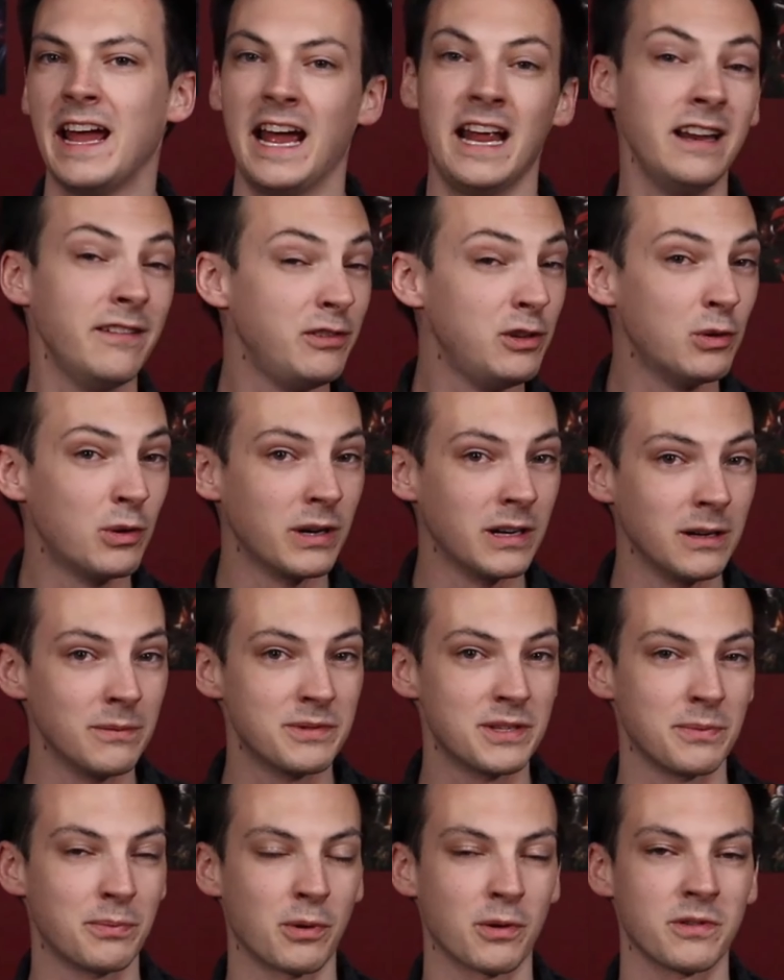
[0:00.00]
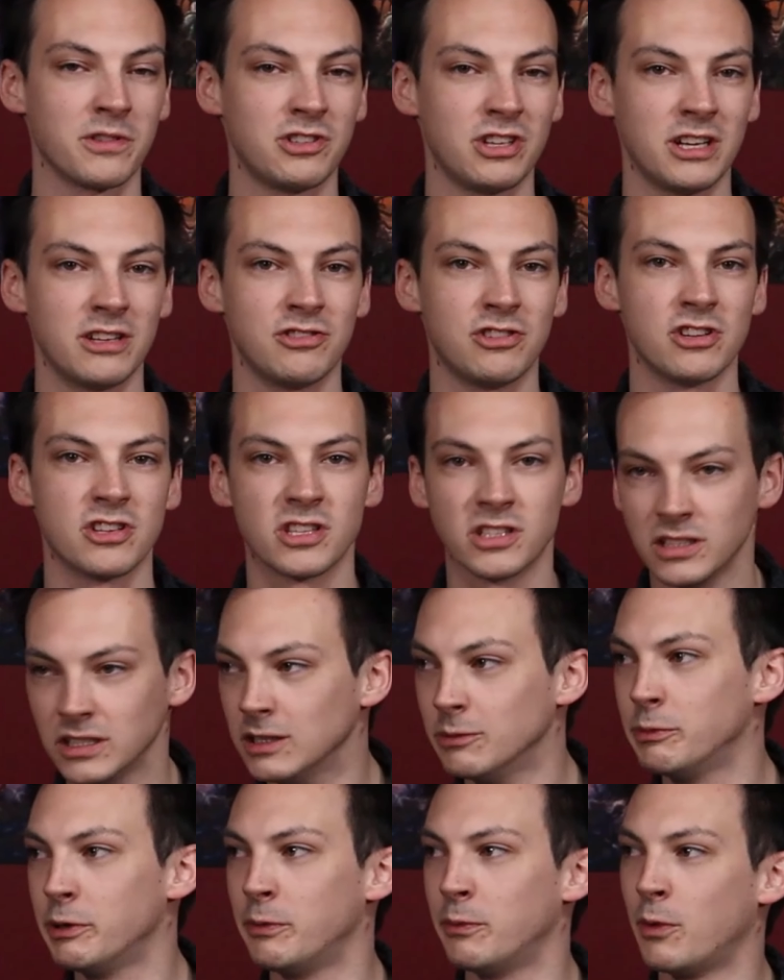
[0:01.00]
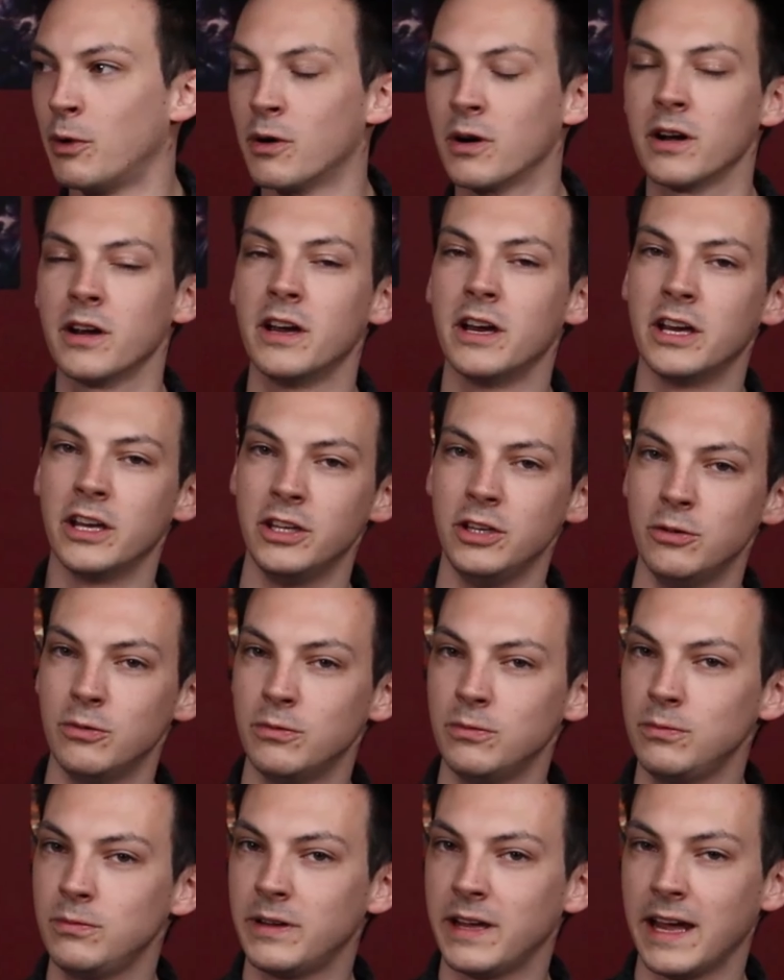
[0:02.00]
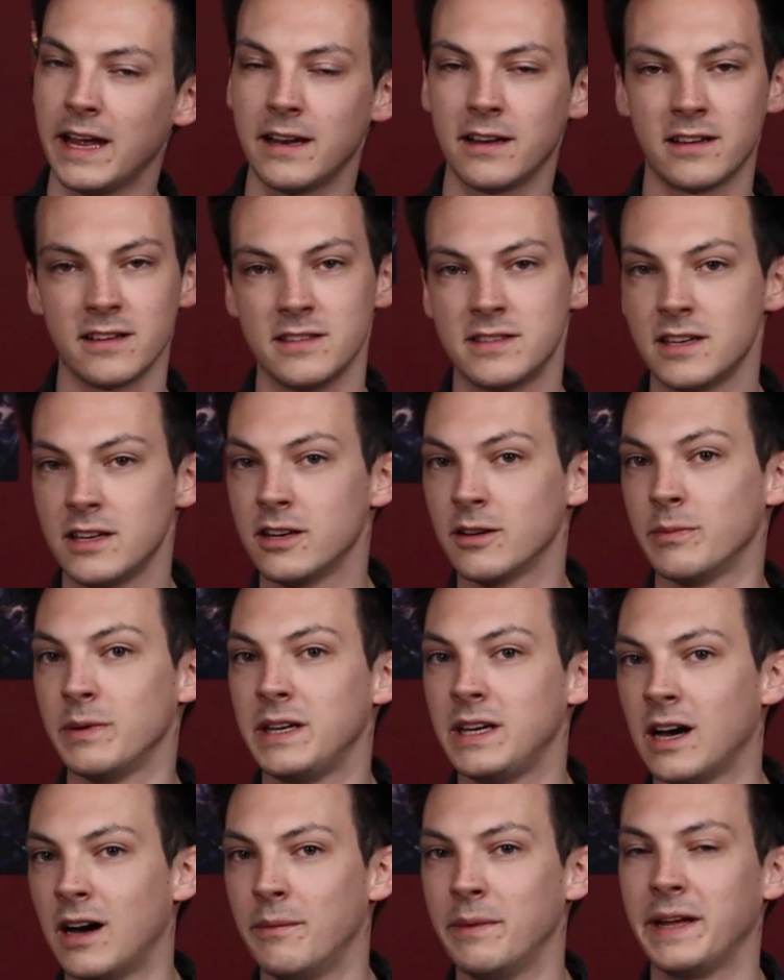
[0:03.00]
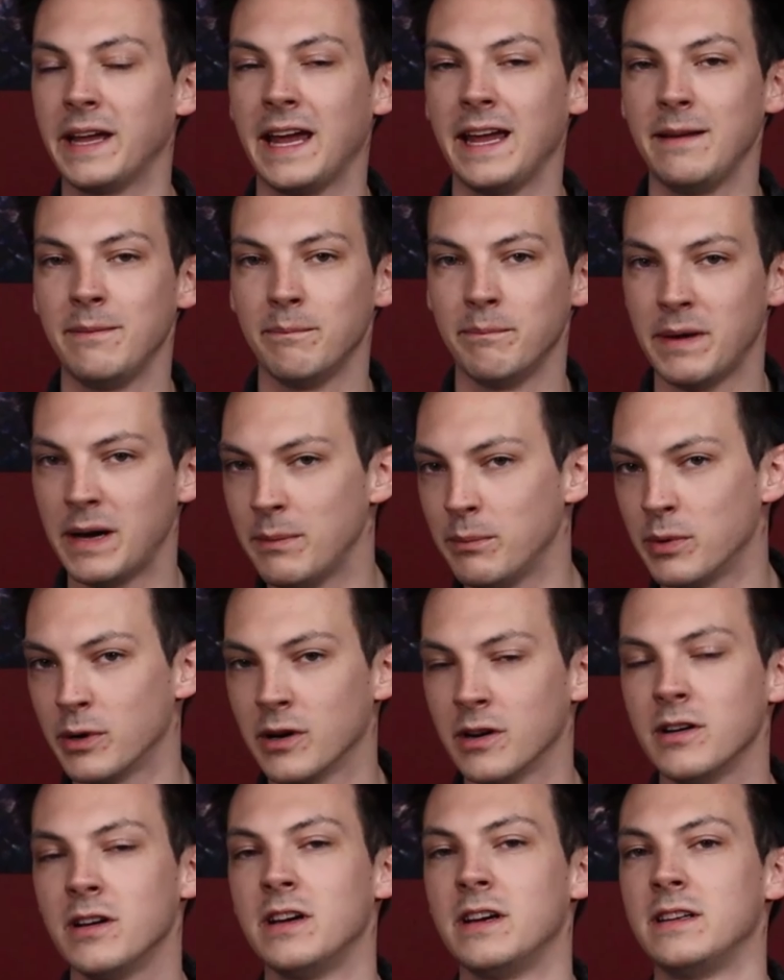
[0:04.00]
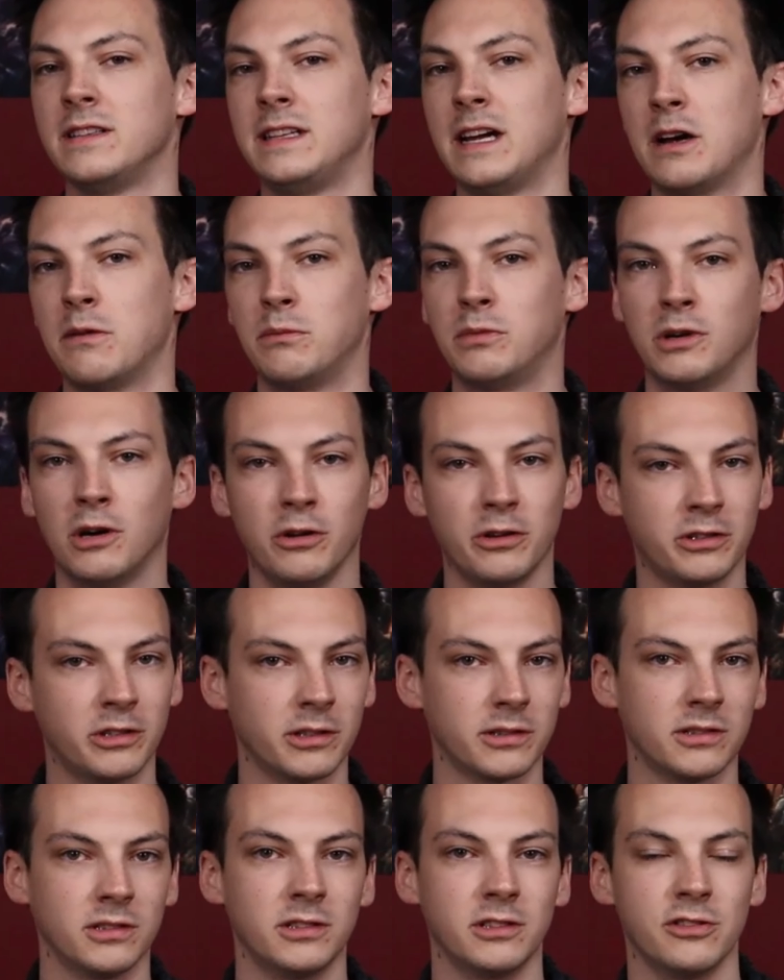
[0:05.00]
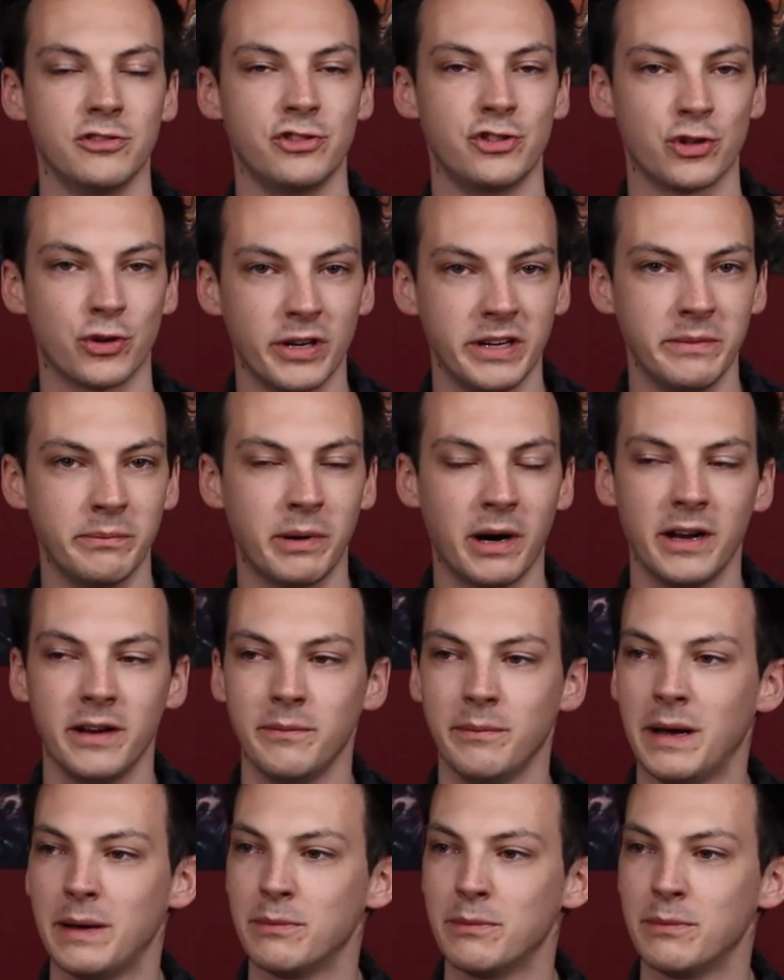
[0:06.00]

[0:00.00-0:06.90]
And if you want to help support the channel just a little bit more, you can consider becoming a member. Down below, you click the little join button.